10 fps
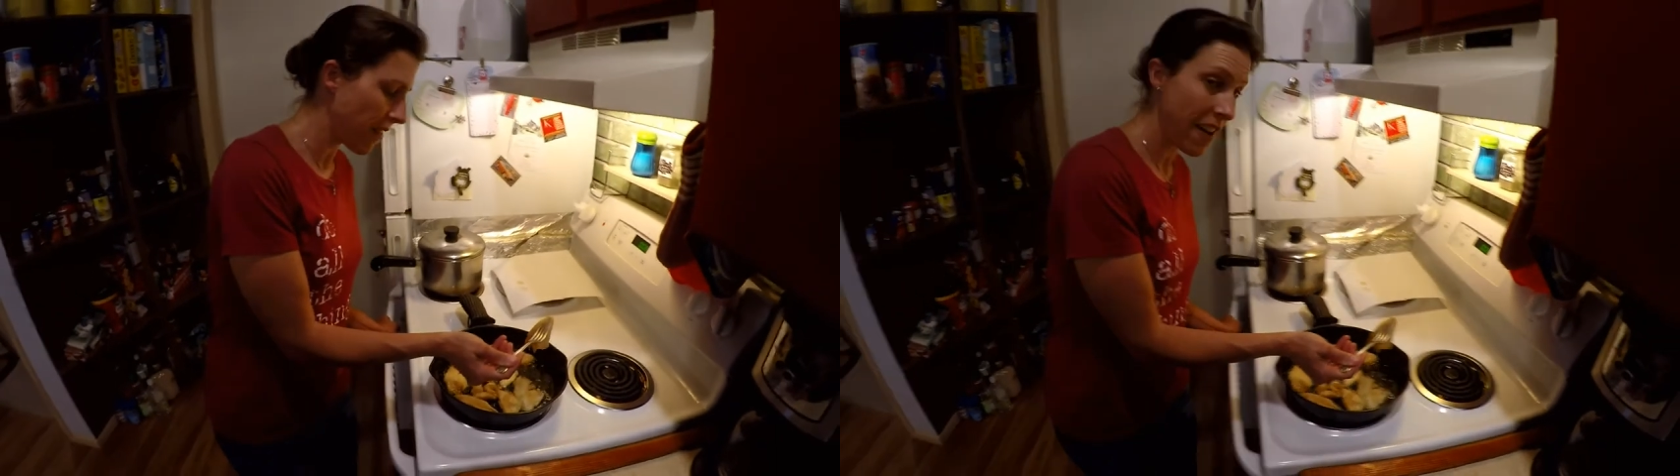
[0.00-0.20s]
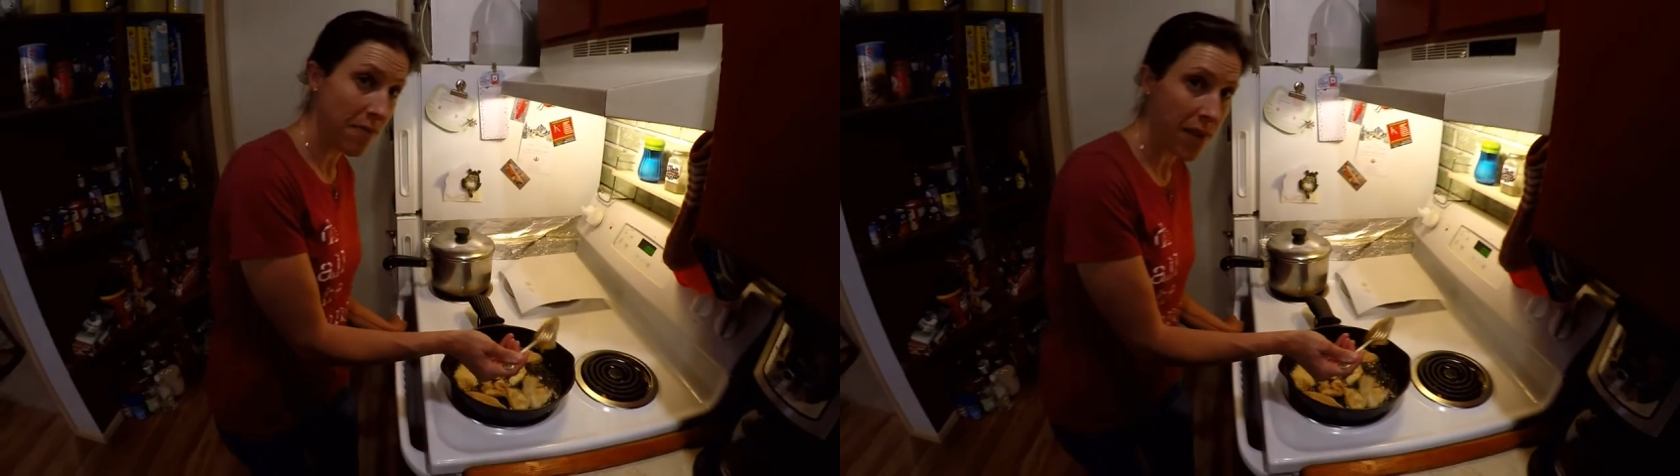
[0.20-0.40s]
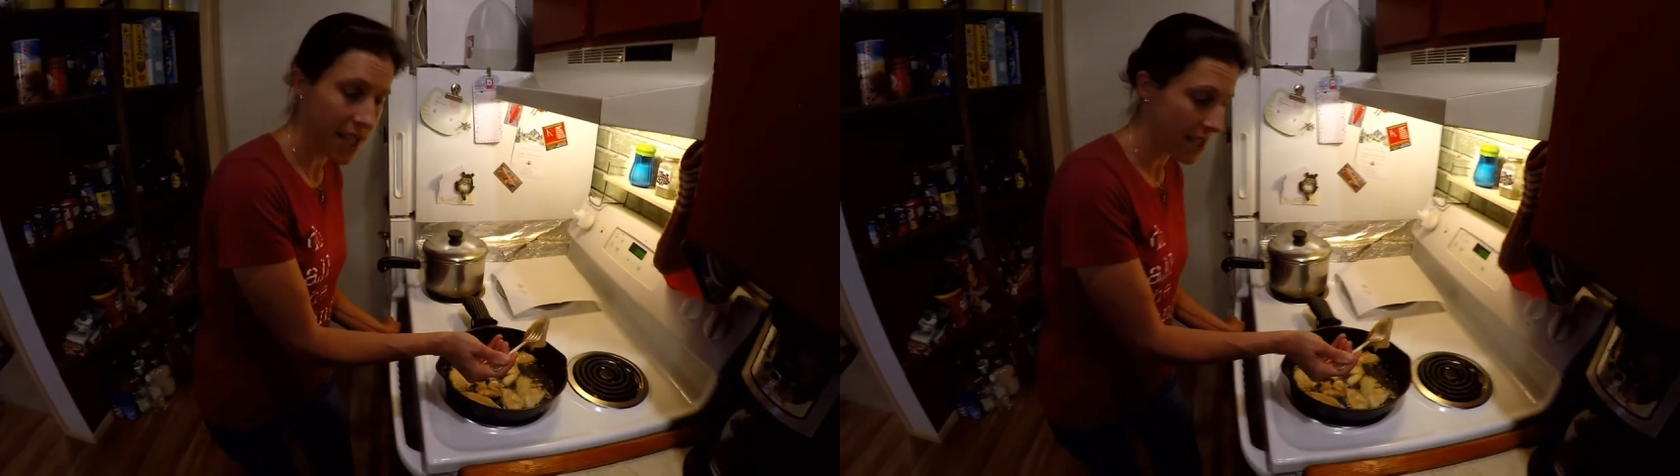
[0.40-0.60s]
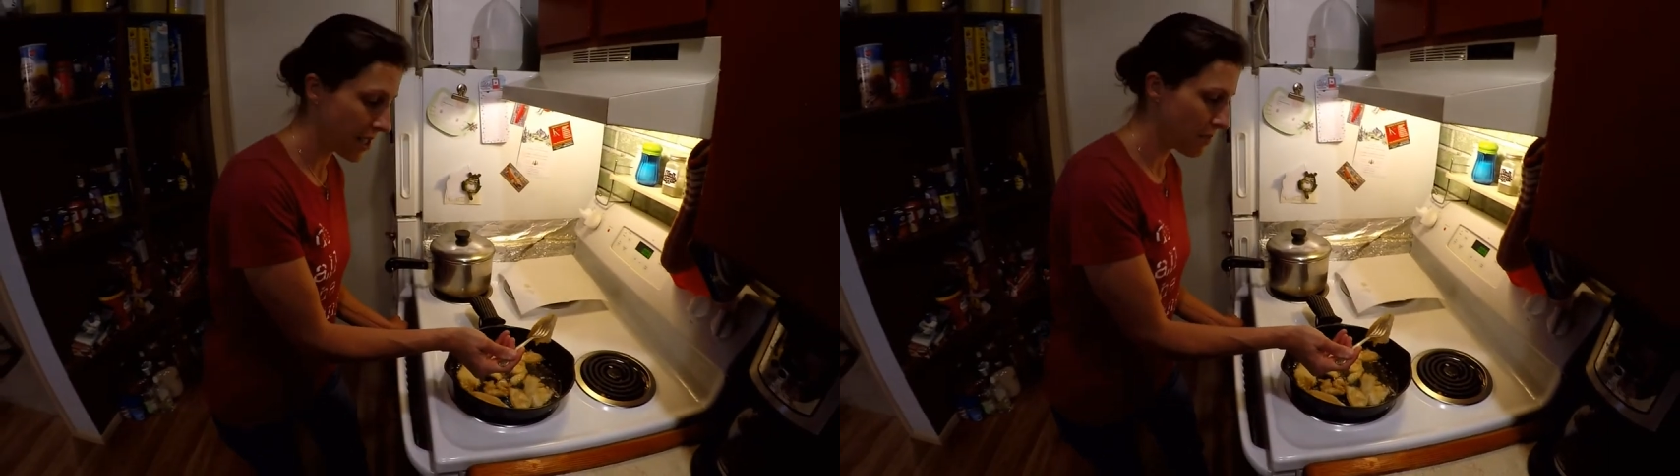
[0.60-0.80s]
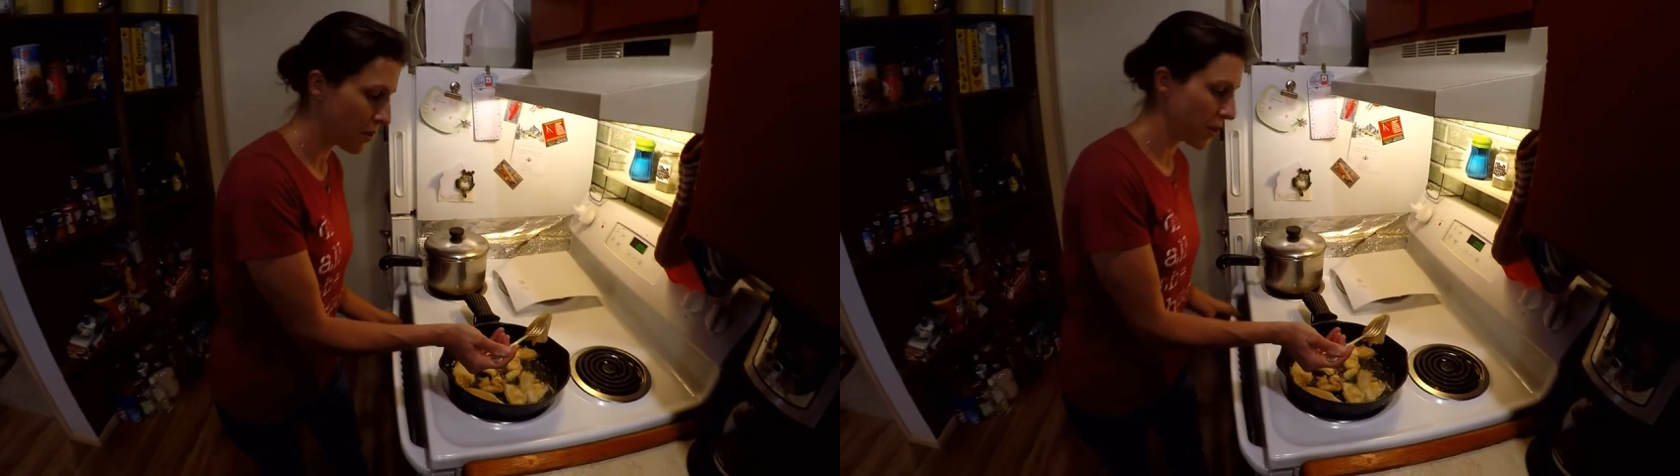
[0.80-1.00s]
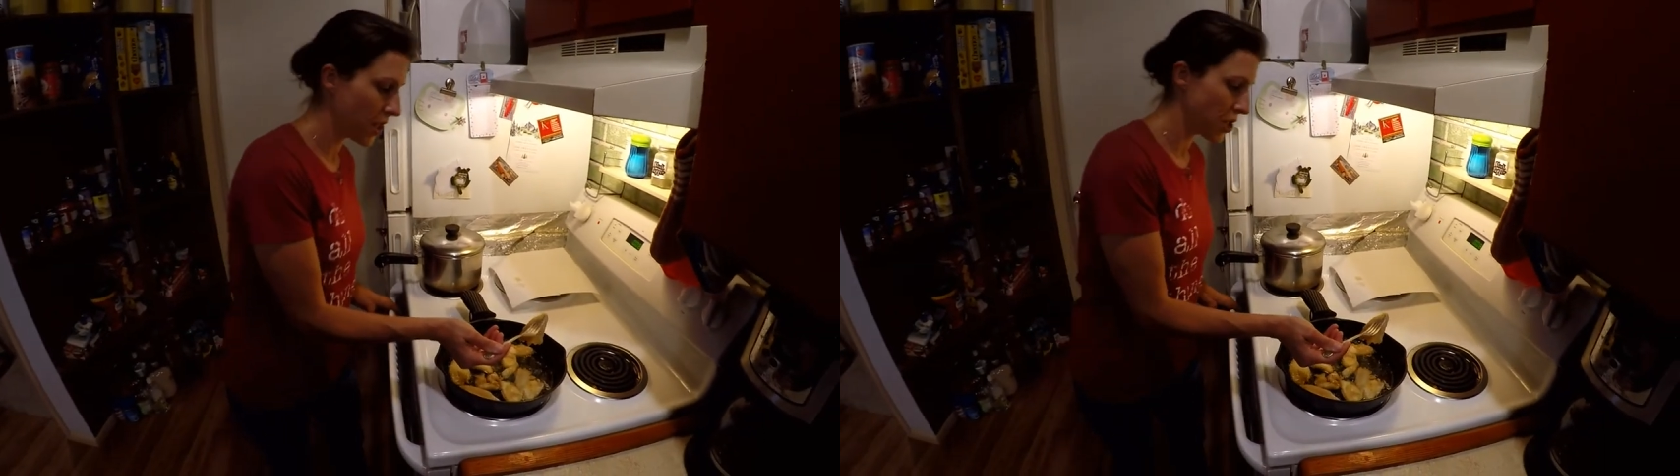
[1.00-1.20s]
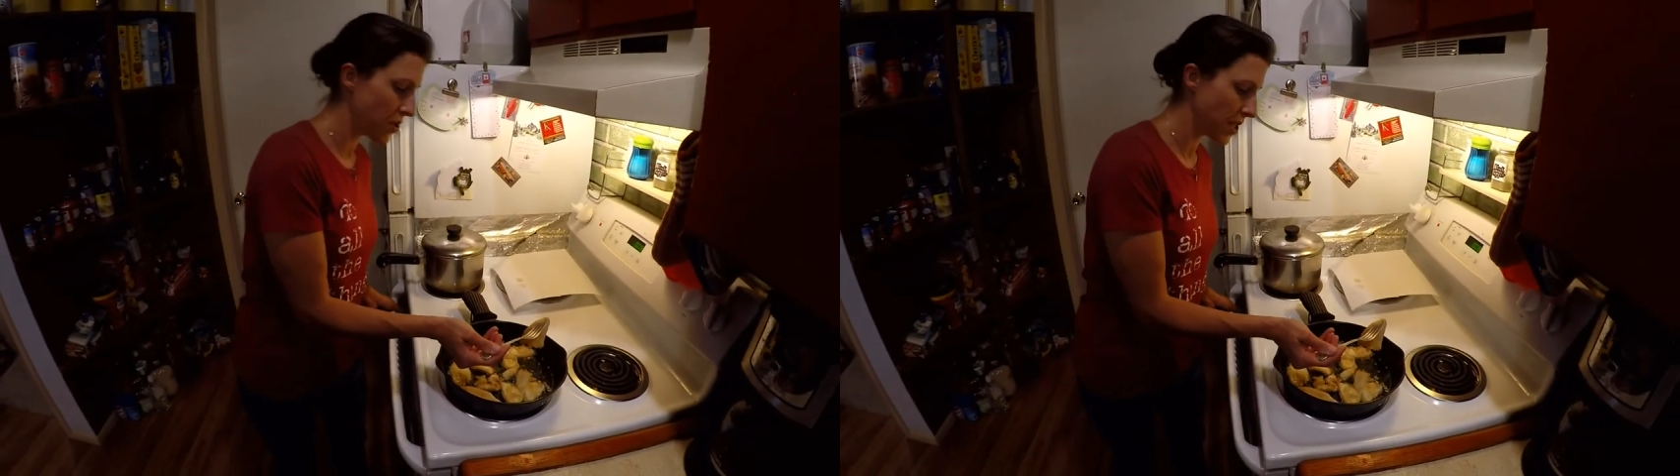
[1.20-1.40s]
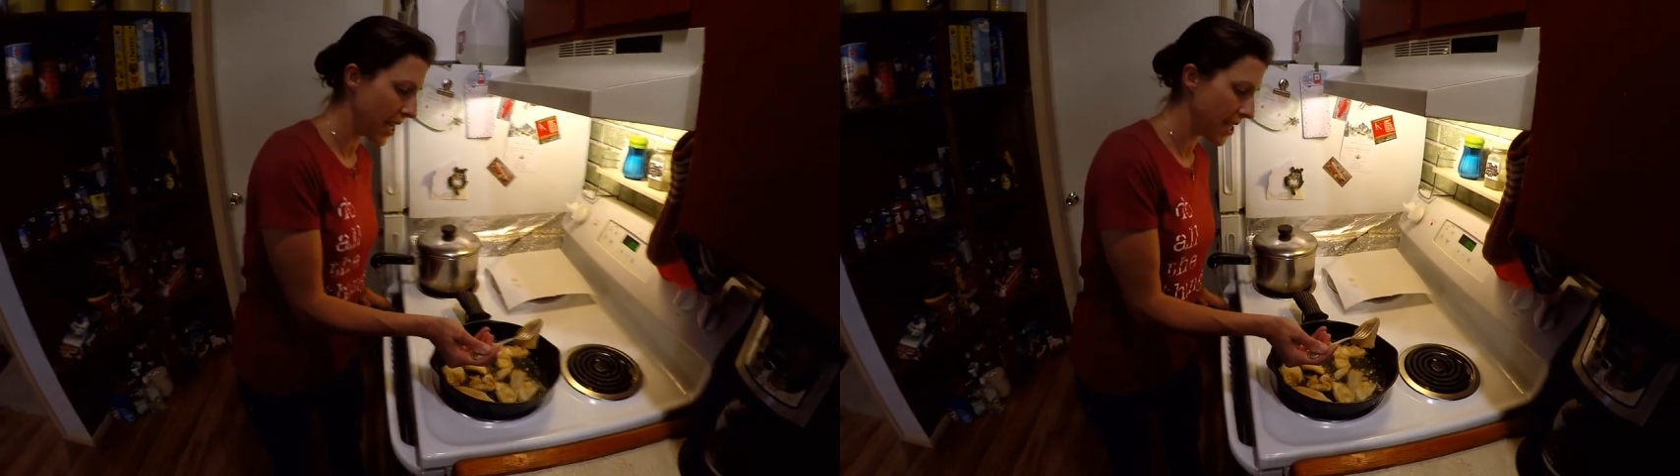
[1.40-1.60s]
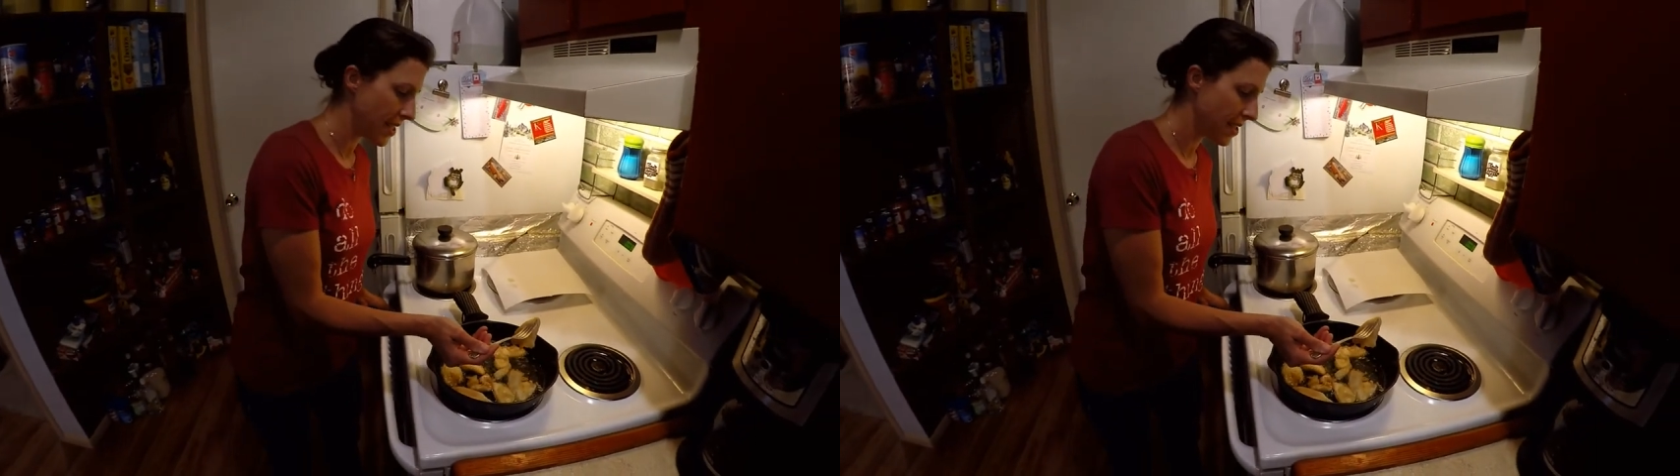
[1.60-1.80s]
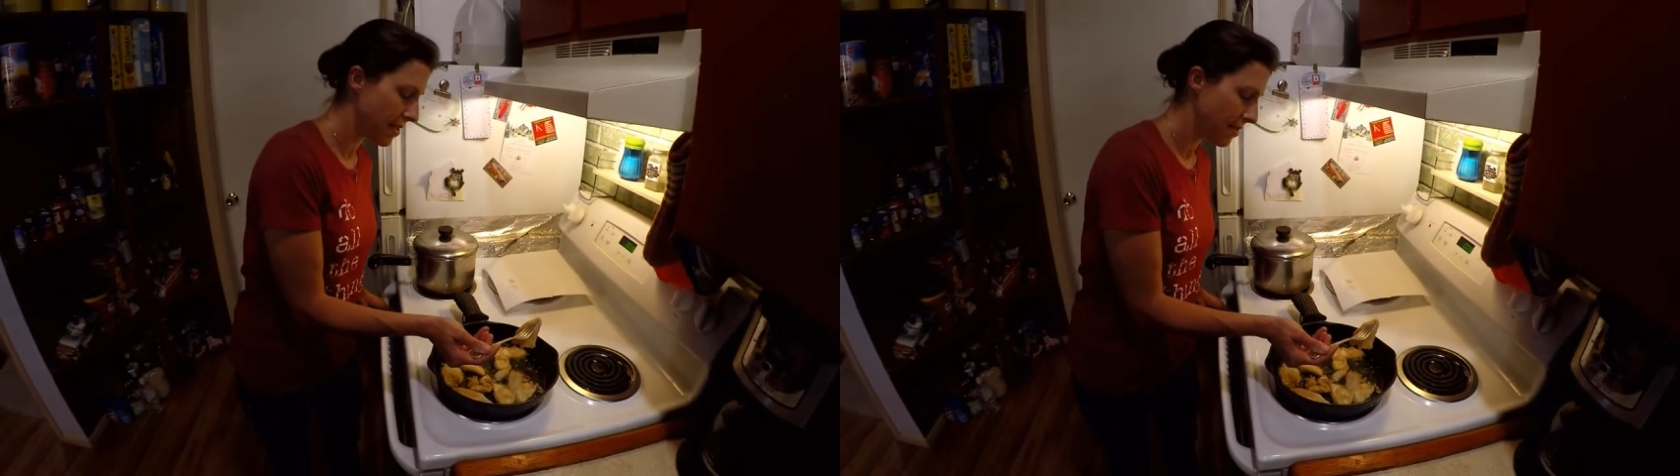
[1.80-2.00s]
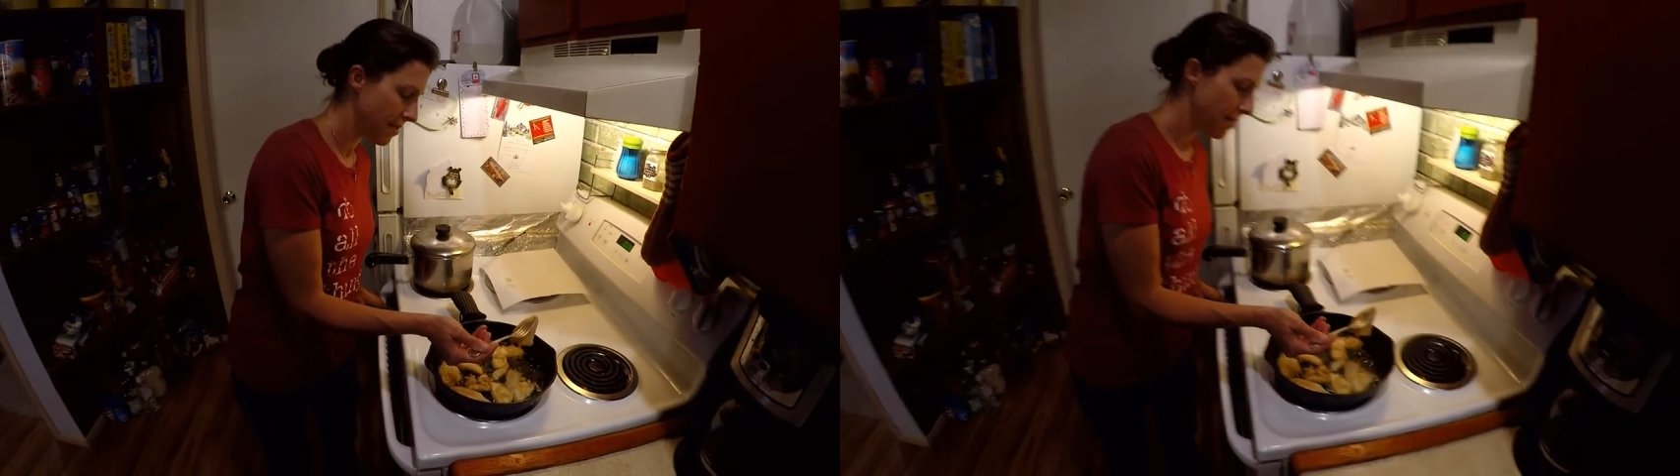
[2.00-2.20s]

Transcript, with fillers: of five minutes between the two sides.